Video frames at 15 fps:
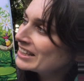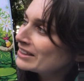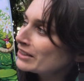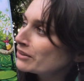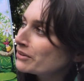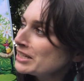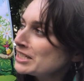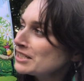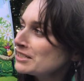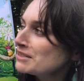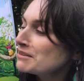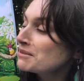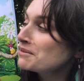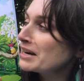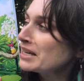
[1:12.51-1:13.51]
The creatures of
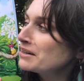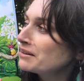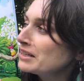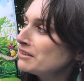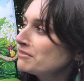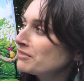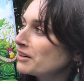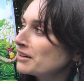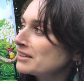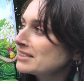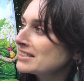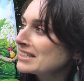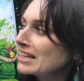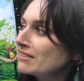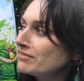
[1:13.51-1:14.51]
the great green
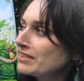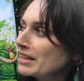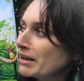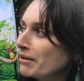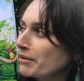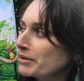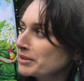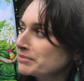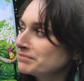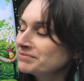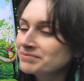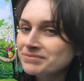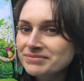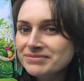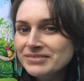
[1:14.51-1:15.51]
forest loved their home.
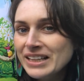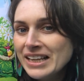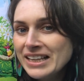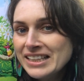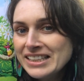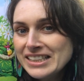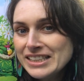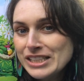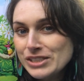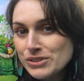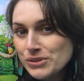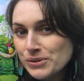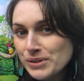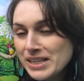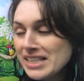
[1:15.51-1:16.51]
The
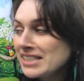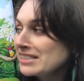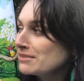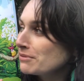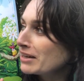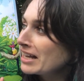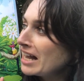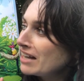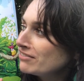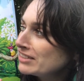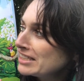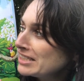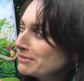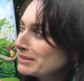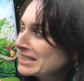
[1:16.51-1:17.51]
trees were
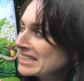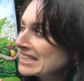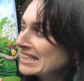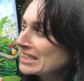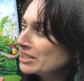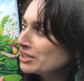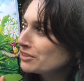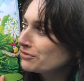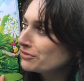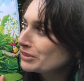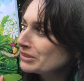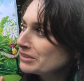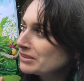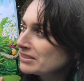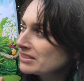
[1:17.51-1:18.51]
covered with delicious
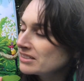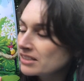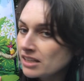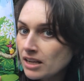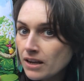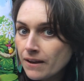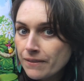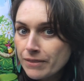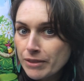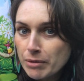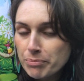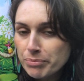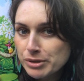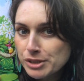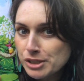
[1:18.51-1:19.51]
fruits. The
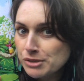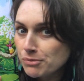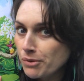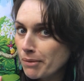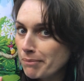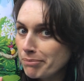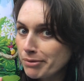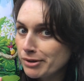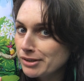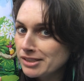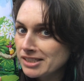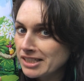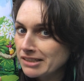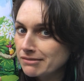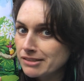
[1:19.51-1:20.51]
bushes were
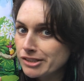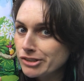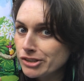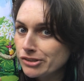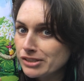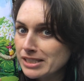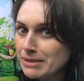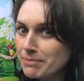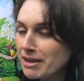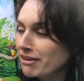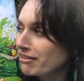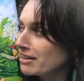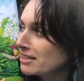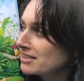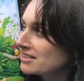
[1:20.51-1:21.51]
bursting with juicy
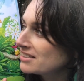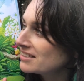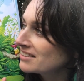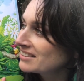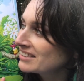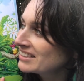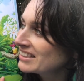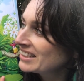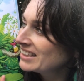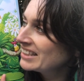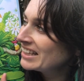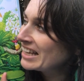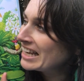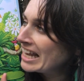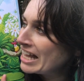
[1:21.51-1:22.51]
berries.
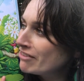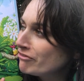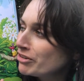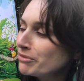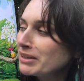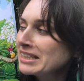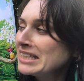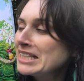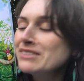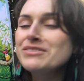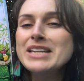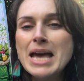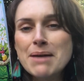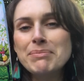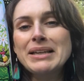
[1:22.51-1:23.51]
And everyone lived
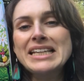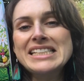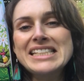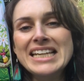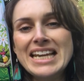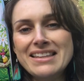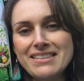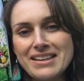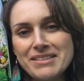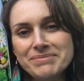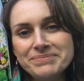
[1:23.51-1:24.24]
happily together.